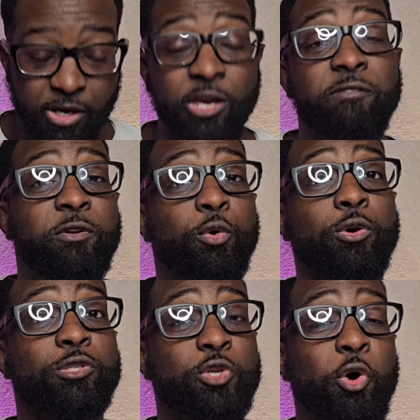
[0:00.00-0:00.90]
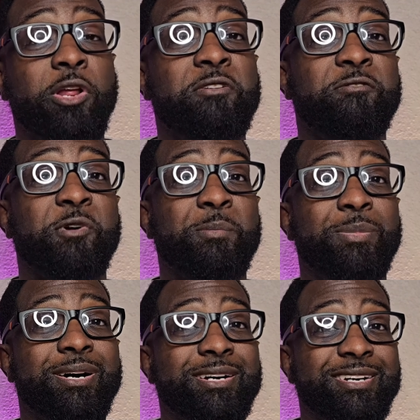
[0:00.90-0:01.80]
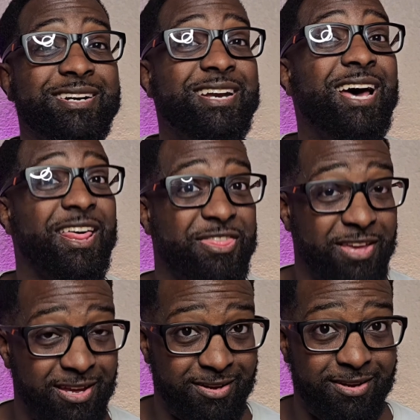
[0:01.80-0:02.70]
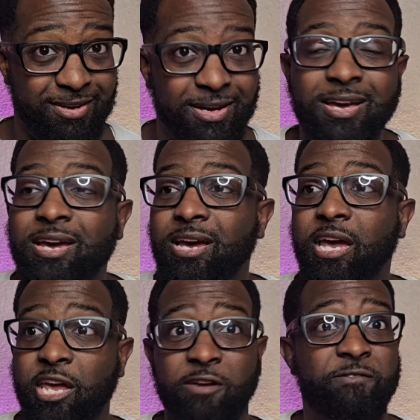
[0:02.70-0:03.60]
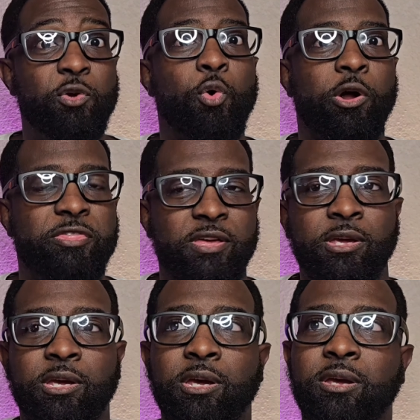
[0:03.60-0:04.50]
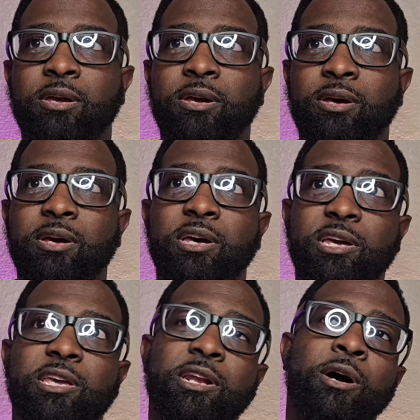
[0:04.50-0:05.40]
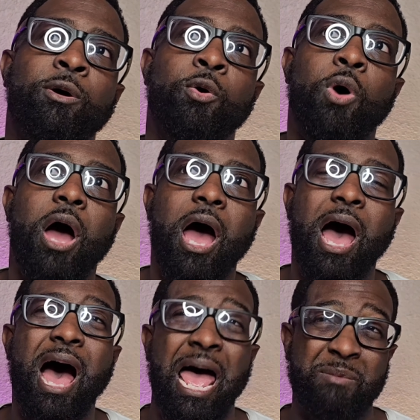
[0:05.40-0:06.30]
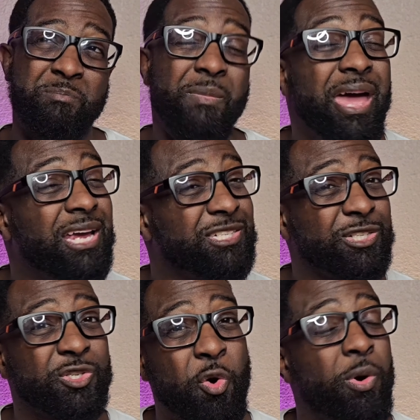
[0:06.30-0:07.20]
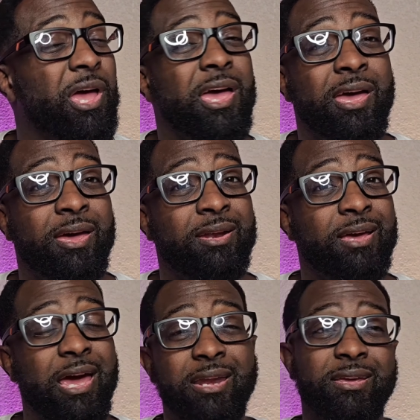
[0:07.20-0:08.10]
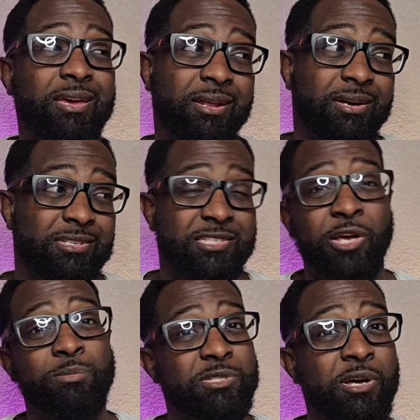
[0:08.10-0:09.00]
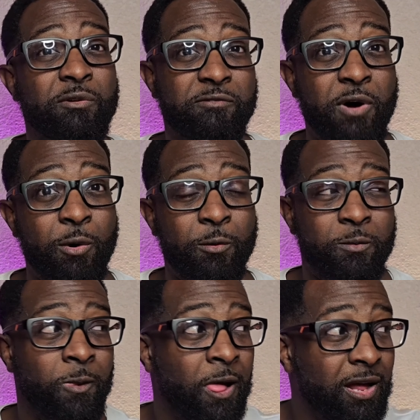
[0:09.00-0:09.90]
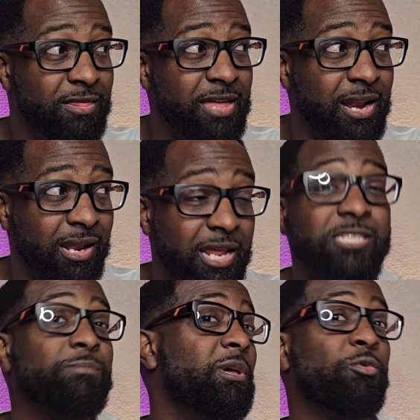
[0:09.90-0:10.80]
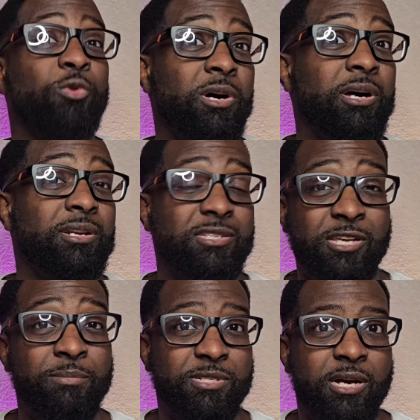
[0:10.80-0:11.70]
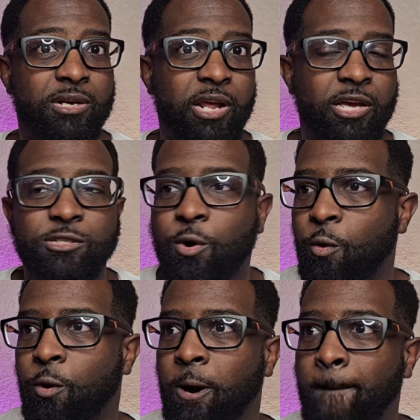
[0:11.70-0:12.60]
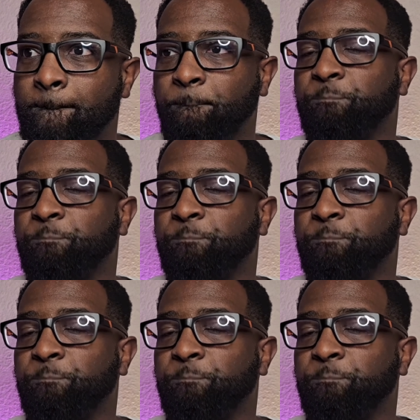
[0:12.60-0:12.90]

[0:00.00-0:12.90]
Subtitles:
if you are starting from nothing, if you are thinking, I may just go ahead and get a Samsung phone that lets me run Samsung Dex, or